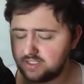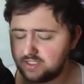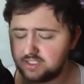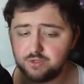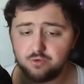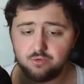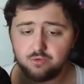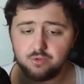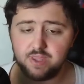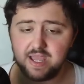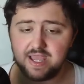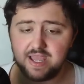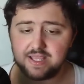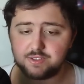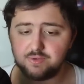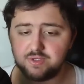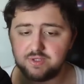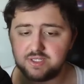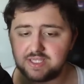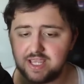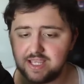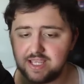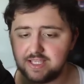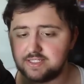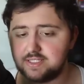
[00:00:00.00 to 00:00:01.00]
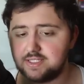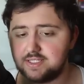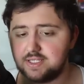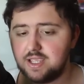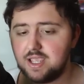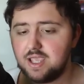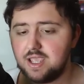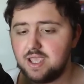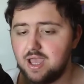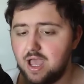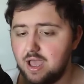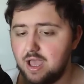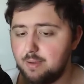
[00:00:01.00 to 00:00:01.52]
and all that. So he says,
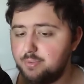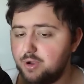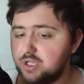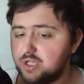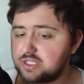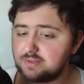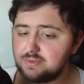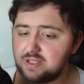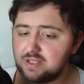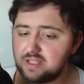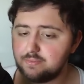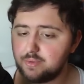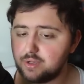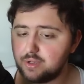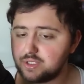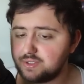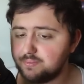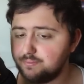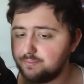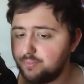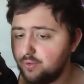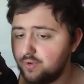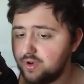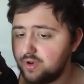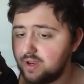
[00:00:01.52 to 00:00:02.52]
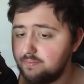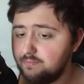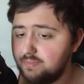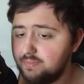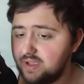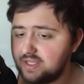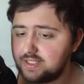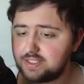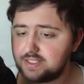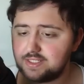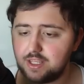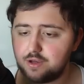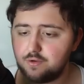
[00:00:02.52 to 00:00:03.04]
possibly the most important and
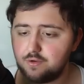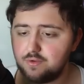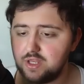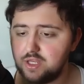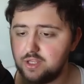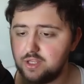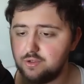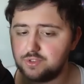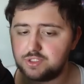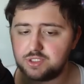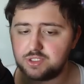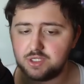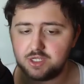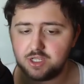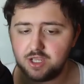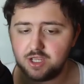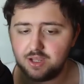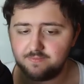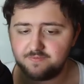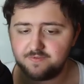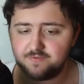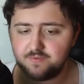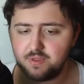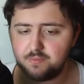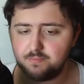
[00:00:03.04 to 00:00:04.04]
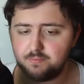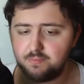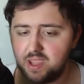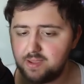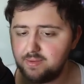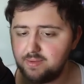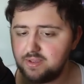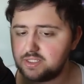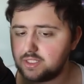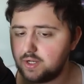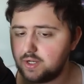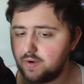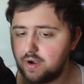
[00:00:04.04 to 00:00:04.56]
biggest theory news to come from the
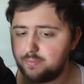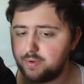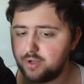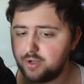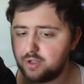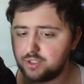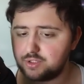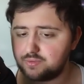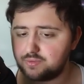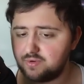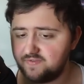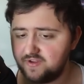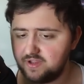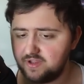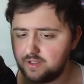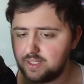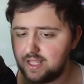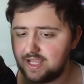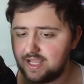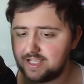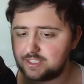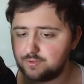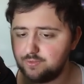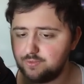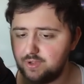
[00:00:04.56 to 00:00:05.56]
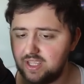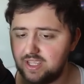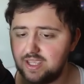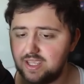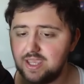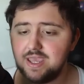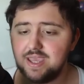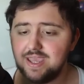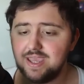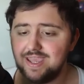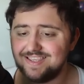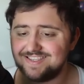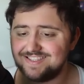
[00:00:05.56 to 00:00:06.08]
baby Terrapagos reveal last week
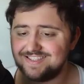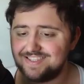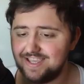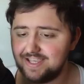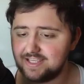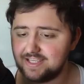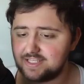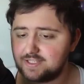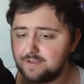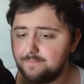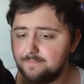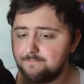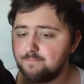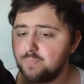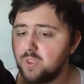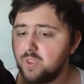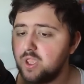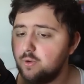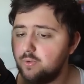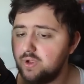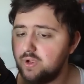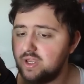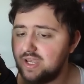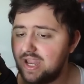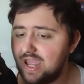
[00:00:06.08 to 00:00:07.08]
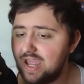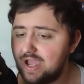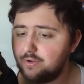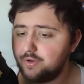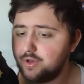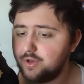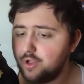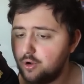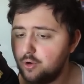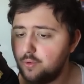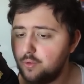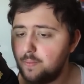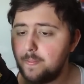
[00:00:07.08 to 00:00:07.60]
is this. We now
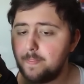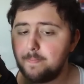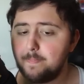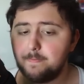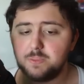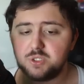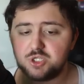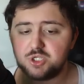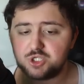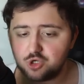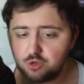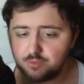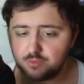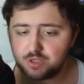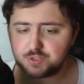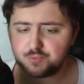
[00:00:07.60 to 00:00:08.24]
know so much